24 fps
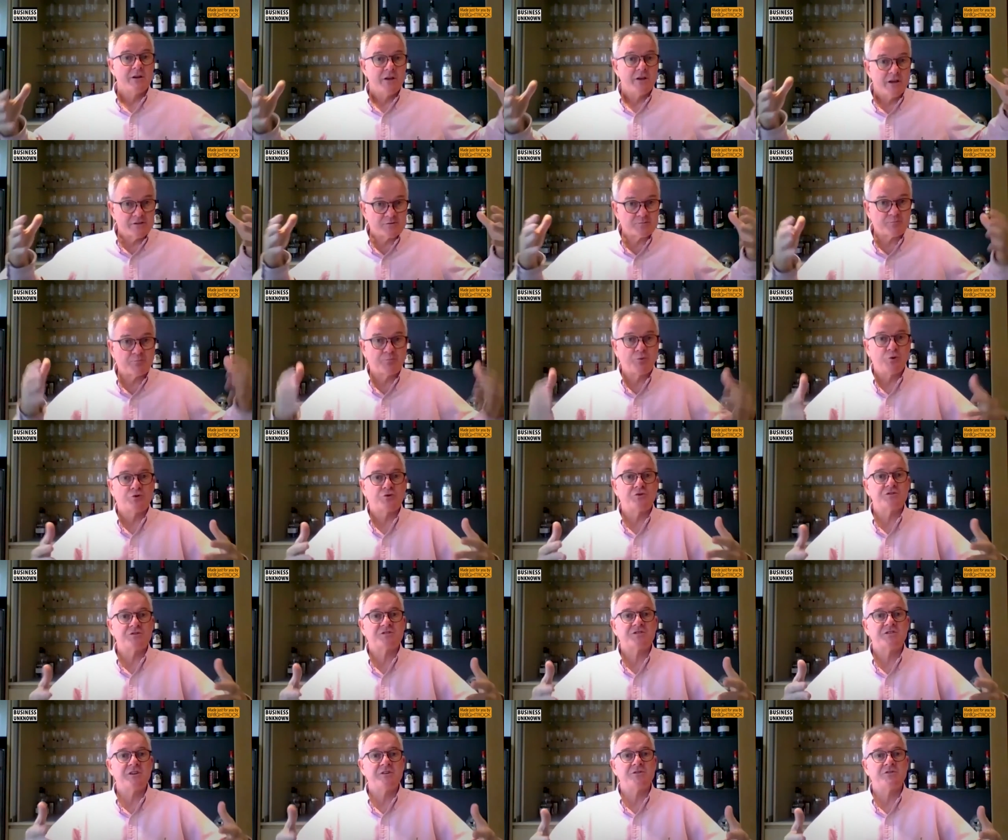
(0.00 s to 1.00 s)
has put
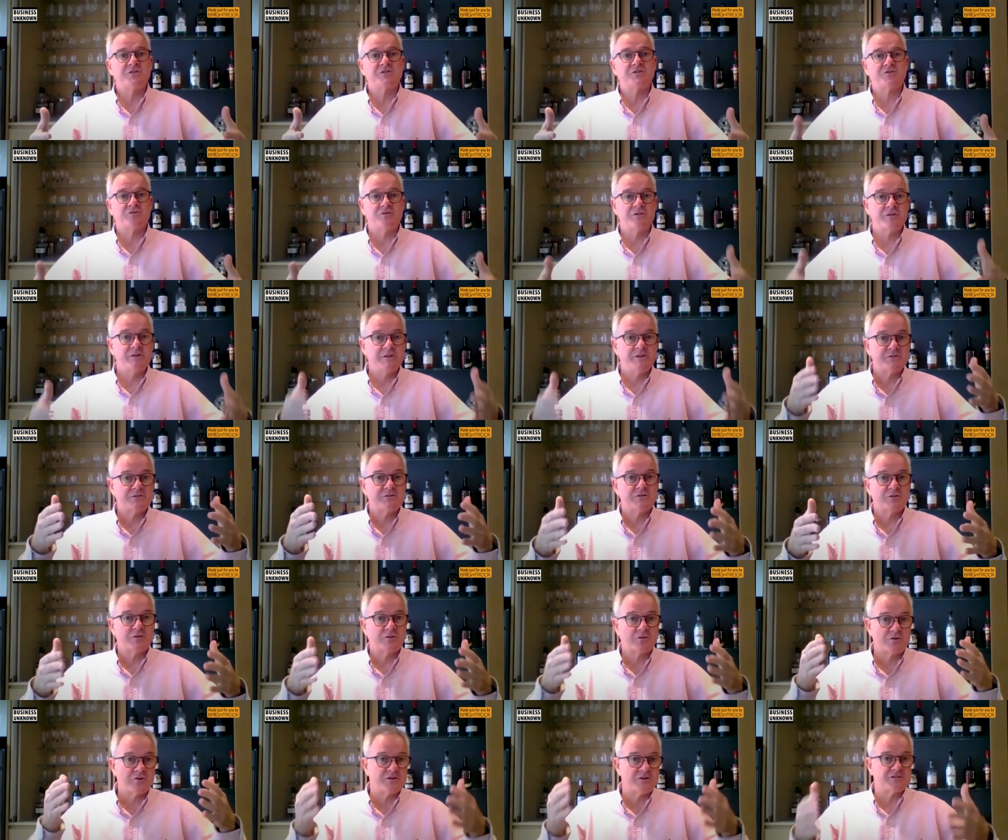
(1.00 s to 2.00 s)
this industry into the
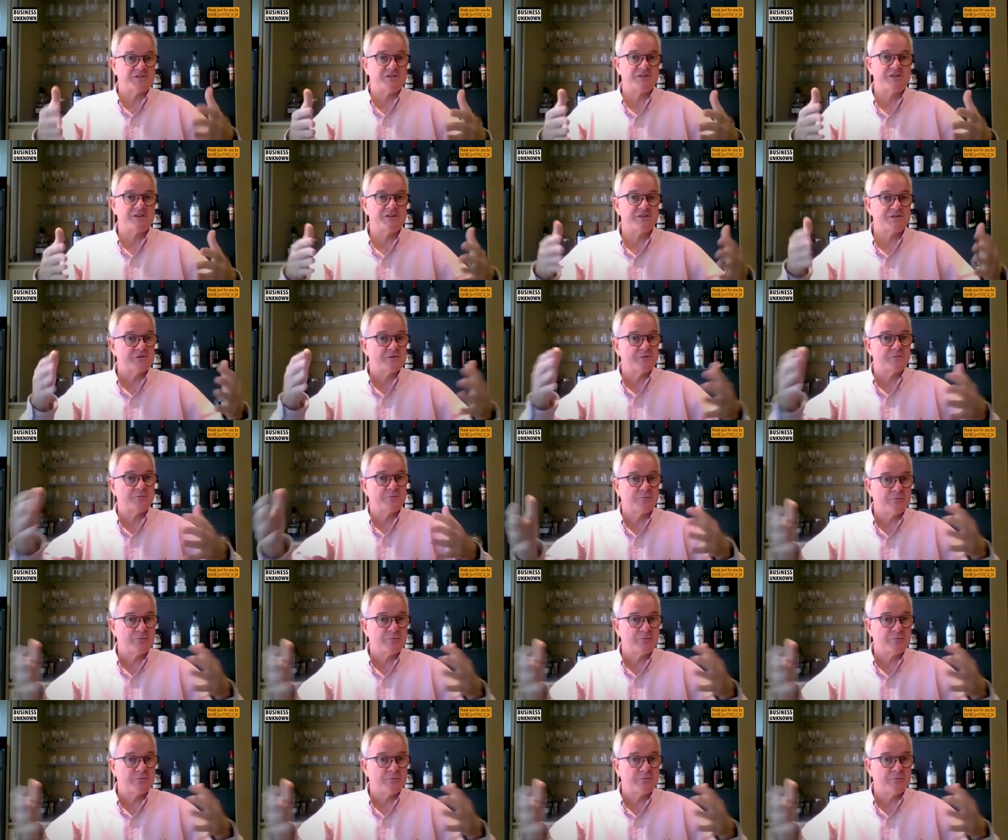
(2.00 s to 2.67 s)
crosshairs of,